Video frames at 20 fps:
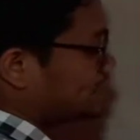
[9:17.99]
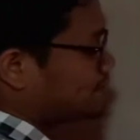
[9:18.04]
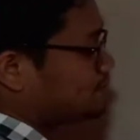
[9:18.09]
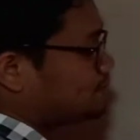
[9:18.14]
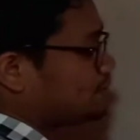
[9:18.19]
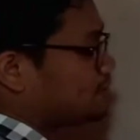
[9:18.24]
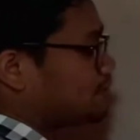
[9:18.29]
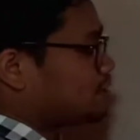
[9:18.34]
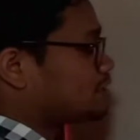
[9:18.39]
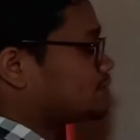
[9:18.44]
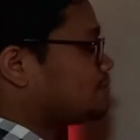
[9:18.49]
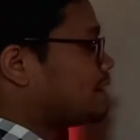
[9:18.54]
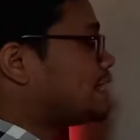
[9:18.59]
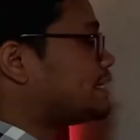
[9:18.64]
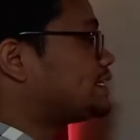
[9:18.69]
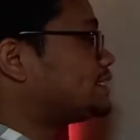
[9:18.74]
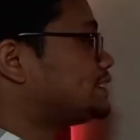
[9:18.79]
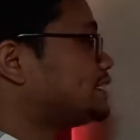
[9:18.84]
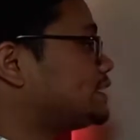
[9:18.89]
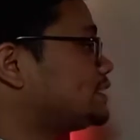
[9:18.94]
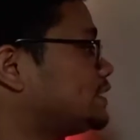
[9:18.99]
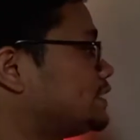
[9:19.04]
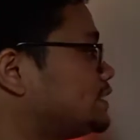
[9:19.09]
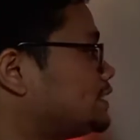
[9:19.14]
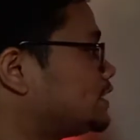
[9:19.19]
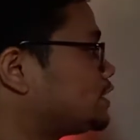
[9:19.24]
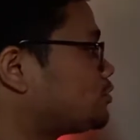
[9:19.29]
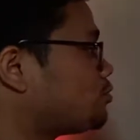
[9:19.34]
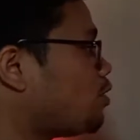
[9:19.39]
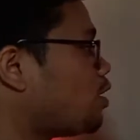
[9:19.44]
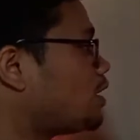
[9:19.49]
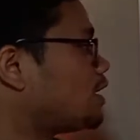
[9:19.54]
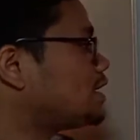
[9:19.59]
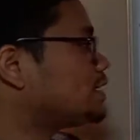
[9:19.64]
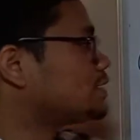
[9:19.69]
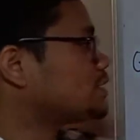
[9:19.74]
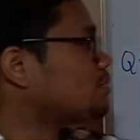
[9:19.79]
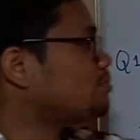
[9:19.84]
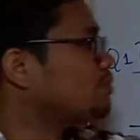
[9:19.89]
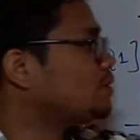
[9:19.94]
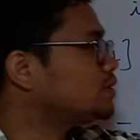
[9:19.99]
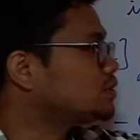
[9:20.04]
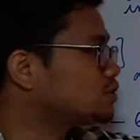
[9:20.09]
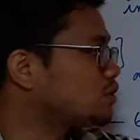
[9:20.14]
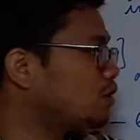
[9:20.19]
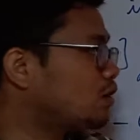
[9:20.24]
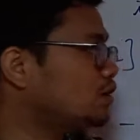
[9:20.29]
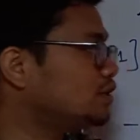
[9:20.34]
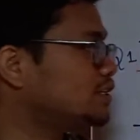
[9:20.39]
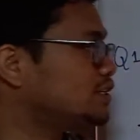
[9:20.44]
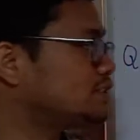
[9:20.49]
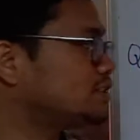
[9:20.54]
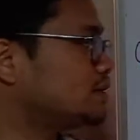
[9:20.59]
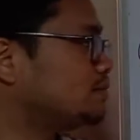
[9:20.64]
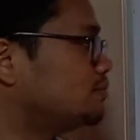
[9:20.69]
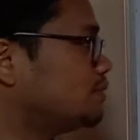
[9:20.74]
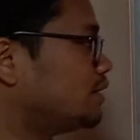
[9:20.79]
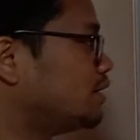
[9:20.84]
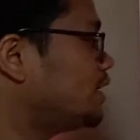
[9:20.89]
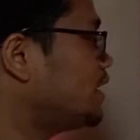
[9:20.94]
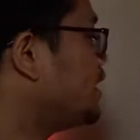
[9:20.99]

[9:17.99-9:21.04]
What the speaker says: because minus 6 is the smallest amongst all this number.